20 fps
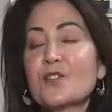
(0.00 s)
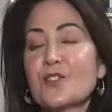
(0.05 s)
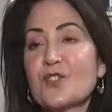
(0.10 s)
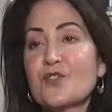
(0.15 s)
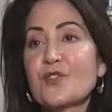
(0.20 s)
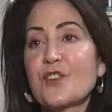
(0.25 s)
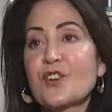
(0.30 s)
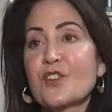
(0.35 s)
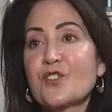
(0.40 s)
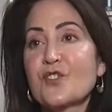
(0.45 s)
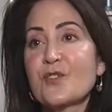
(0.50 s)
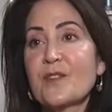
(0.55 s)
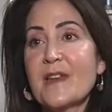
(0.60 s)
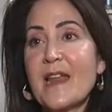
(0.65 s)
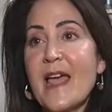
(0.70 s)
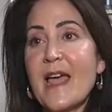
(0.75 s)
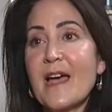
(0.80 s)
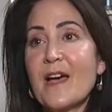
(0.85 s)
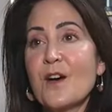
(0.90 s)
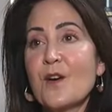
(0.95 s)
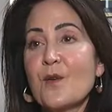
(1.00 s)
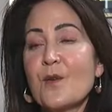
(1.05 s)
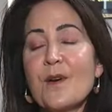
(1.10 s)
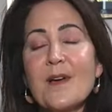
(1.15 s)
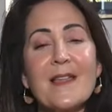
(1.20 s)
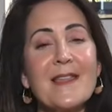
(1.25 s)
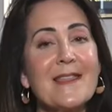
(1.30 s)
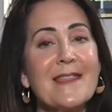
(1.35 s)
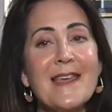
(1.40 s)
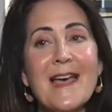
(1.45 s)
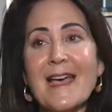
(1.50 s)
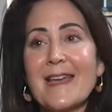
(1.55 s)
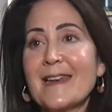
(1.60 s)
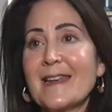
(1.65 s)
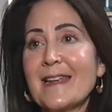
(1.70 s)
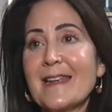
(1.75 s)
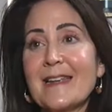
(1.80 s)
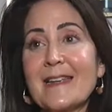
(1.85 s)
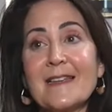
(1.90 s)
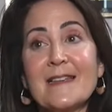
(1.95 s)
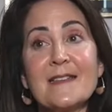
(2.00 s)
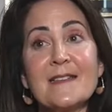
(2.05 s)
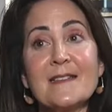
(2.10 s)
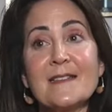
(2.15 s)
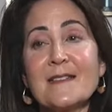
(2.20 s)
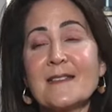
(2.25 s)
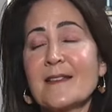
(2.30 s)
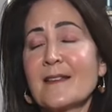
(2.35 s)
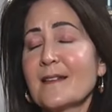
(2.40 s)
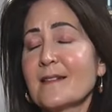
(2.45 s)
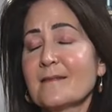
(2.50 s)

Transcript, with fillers: structured now that is